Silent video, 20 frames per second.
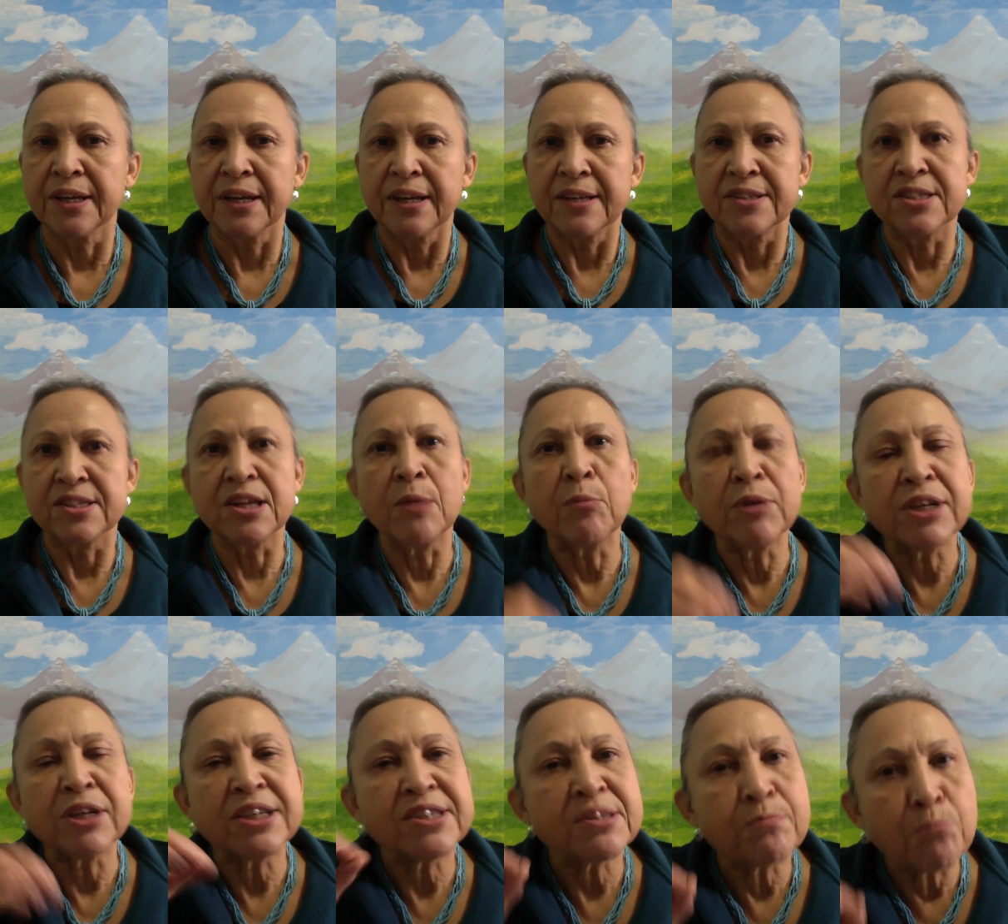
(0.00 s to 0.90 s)
someone
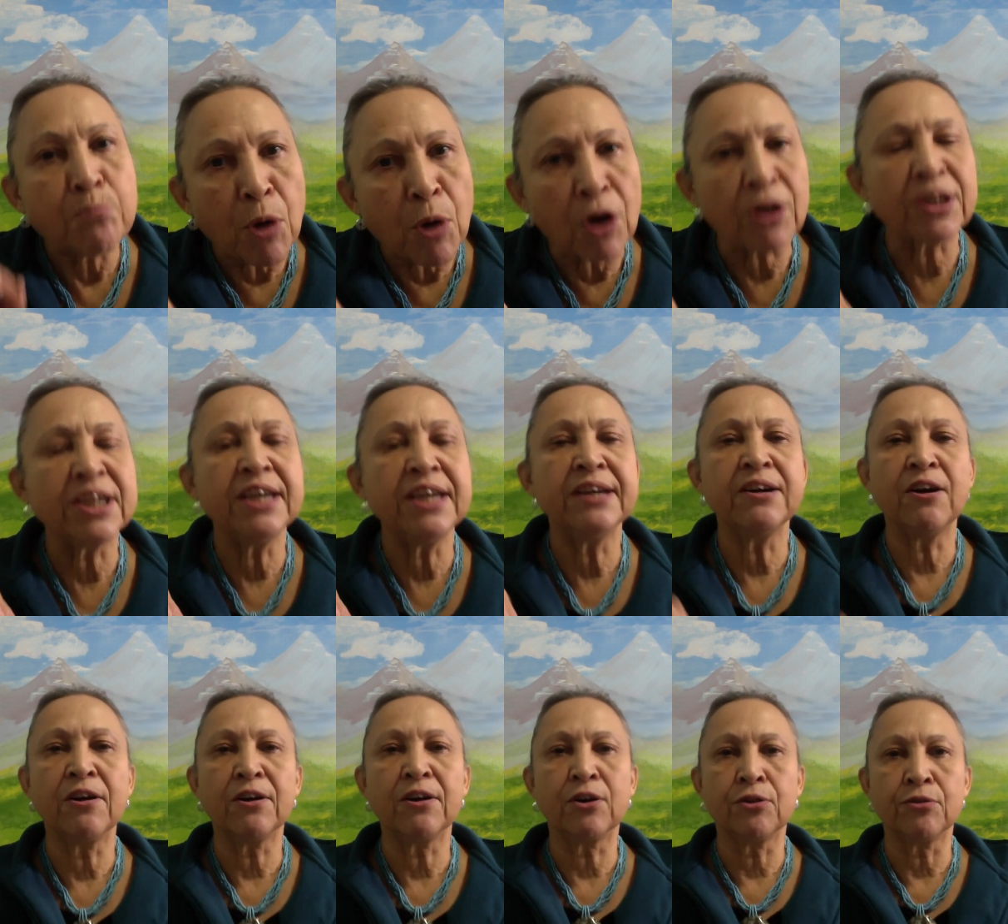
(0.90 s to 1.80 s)
is marking
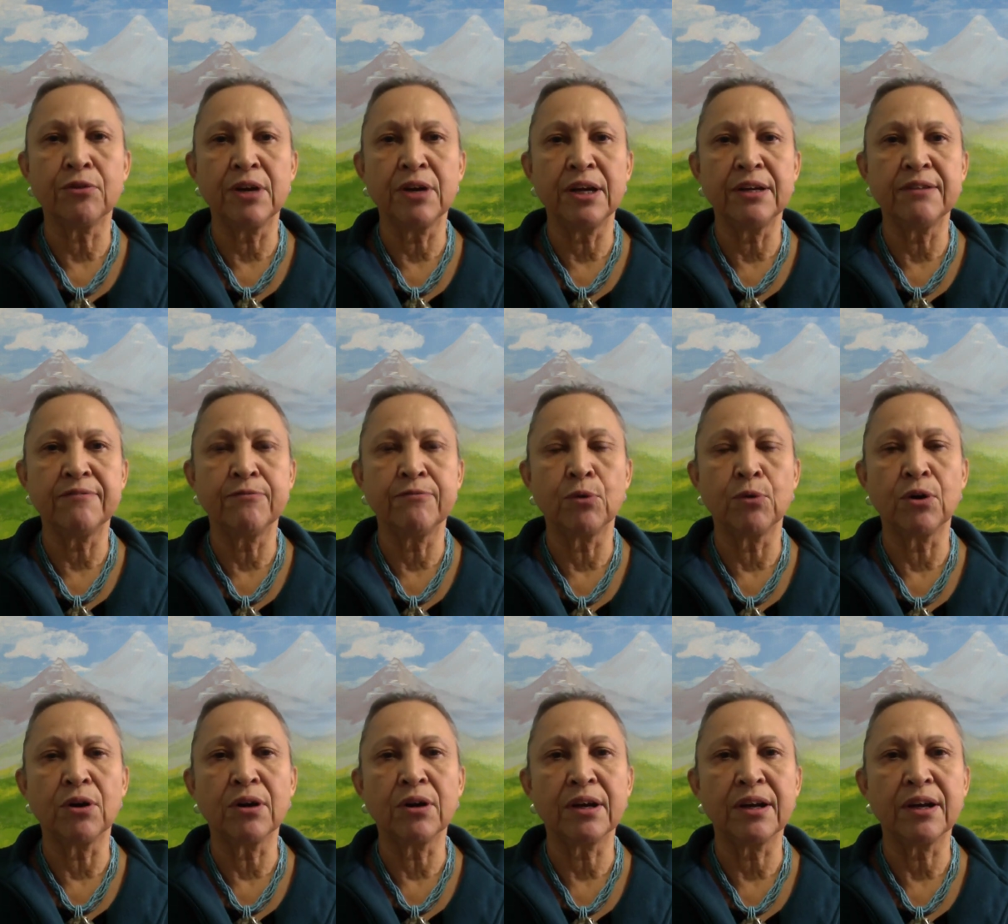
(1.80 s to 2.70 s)
our creative
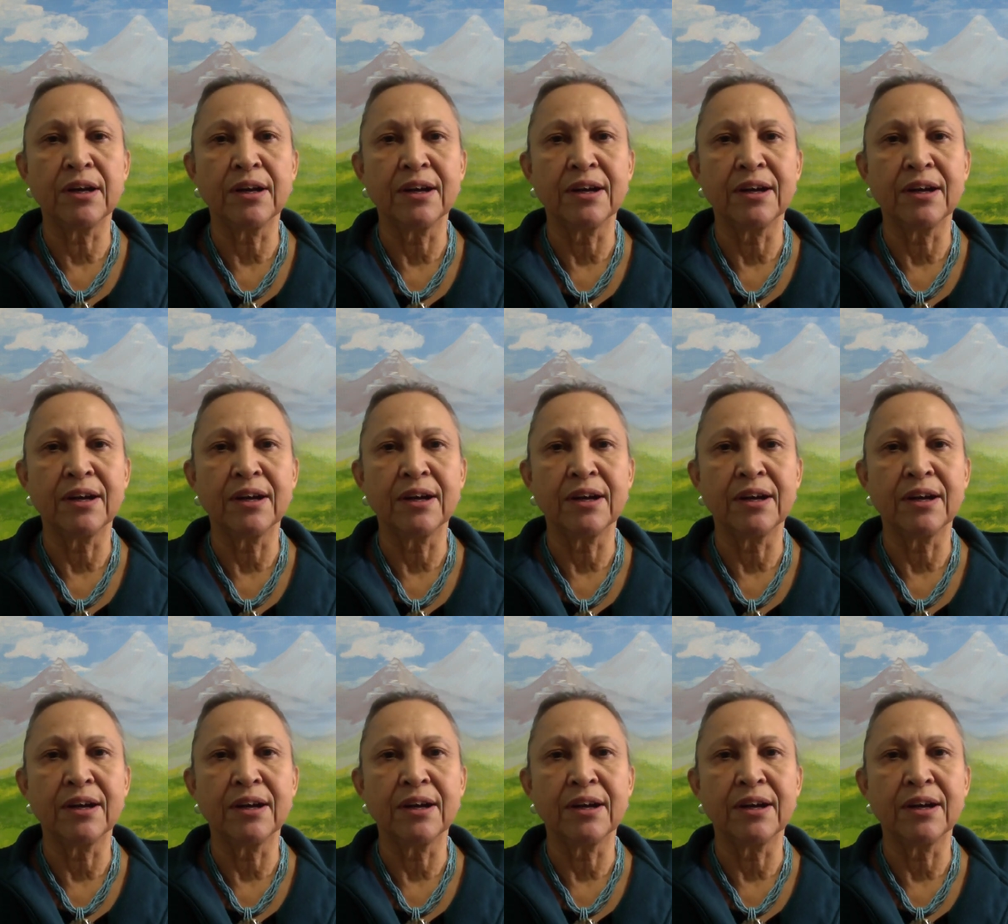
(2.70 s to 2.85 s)
work